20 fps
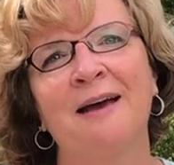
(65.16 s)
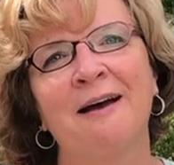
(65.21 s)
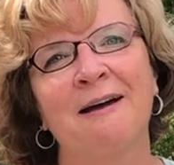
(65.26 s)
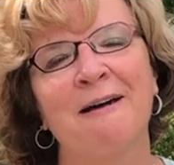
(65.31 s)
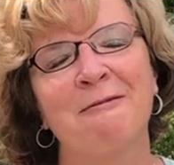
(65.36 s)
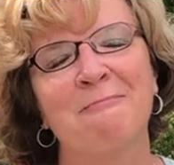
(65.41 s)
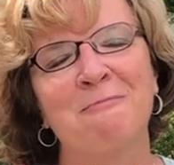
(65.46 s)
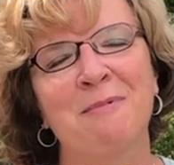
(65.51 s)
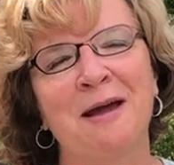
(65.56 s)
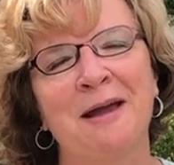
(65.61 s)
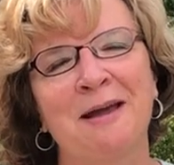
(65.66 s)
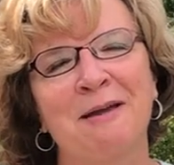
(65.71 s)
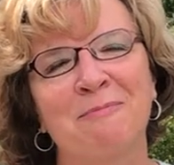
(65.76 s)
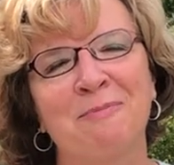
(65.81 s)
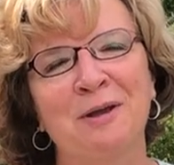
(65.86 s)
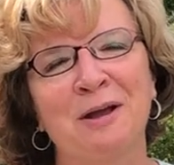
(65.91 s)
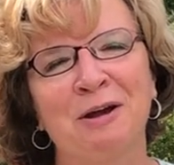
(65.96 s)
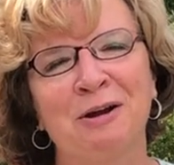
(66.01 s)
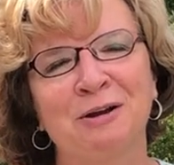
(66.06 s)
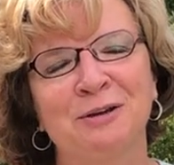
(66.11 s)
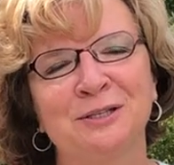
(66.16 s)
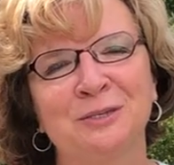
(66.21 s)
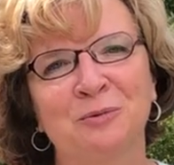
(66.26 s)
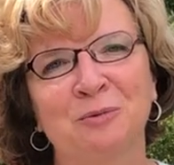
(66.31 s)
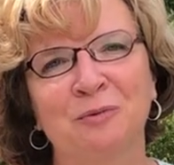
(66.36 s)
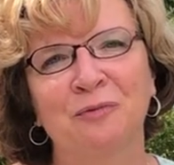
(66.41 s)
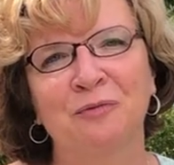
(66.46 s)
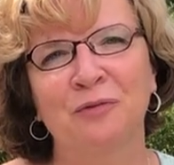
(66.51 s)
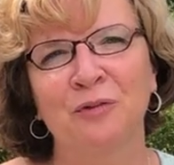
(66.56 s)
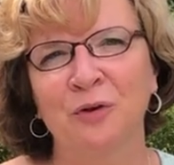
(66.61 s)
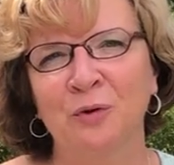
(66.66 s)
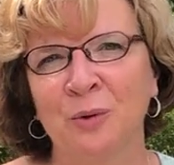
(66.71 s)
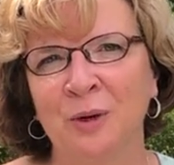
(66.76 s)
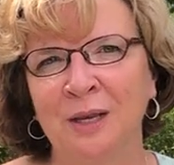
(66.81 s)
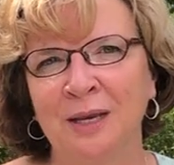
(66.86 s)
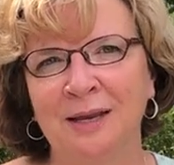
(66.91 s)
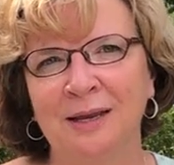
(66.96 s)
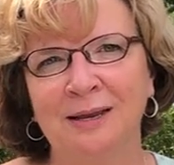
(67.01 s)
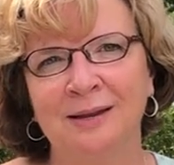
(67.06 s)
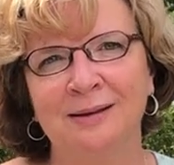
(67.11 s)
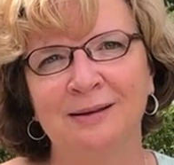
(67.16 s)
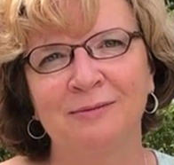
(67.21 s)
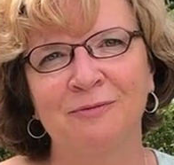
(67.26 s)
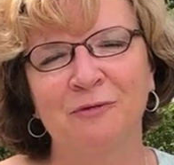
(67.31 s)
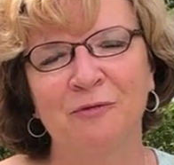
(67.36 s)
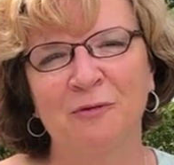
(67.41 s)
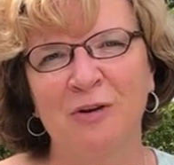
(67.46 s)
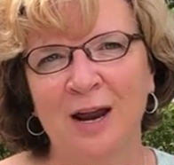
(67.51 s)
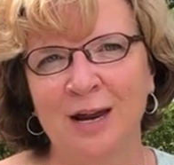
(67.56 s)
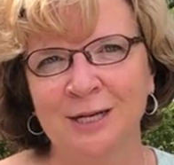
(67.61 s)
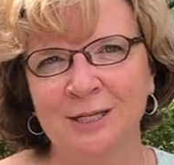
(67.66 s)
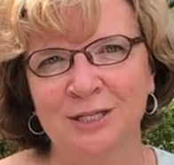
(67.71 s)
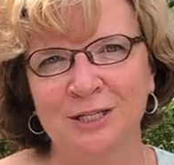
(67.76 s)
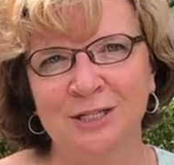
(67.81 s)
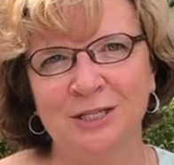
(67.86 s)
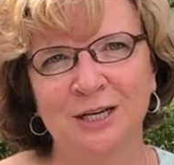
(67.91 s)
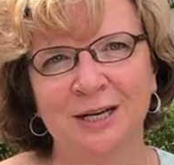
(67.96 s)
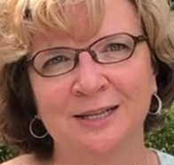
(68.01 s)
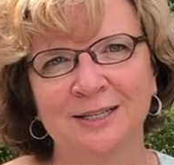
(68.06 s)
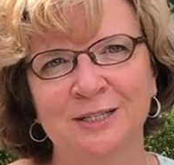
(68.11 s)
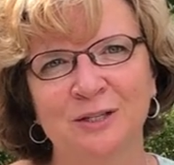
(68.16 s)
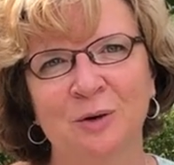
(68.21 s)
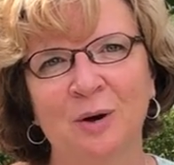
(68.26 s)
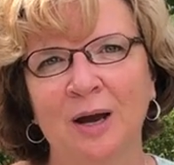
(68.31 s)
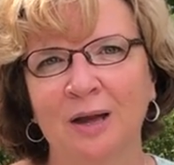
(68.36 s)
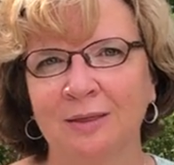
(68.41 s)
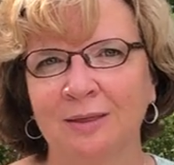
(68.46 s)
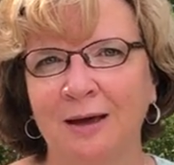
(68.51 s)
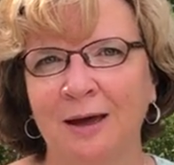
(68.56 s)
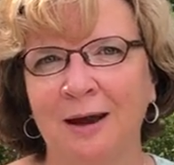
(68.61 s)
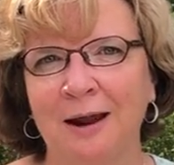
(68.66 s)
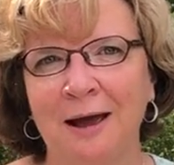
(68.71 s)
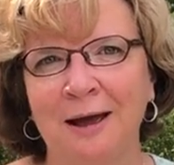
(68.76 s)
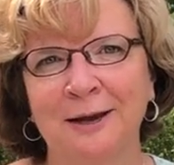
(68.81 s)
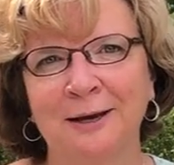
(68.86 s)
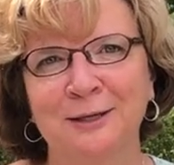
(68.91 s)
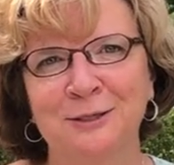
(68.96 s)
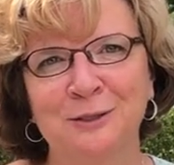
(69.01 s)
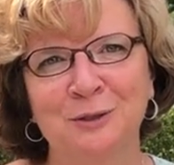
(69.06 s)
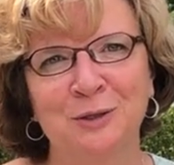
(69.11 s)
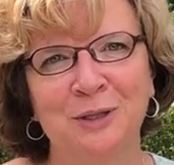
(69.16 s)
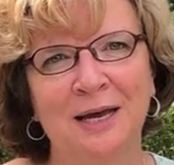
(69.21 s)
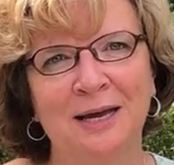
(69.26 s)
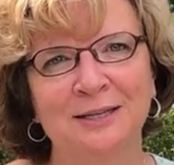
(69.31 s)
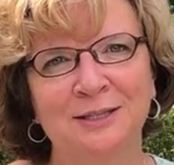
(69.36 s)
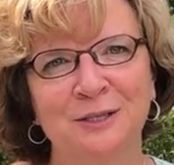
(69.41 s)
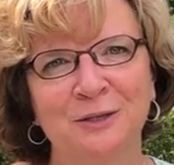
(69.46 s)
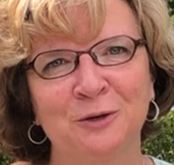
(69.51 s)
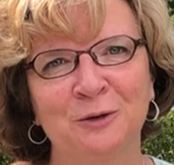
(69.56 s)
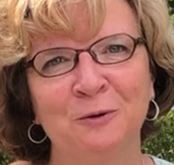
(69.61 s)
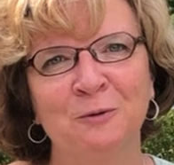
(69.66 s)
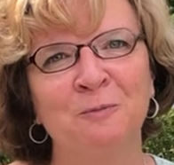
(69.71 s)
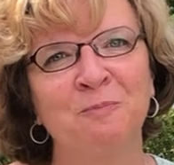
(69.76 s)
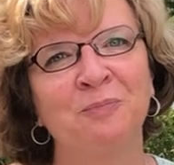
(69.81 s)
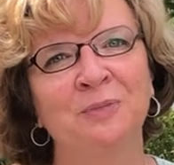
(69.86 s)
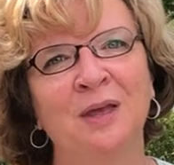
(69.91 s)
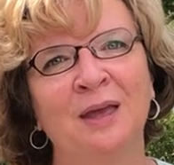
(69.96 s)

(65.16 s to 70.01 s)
Uh, my parents were fluent in French, and so I thought I could do that too.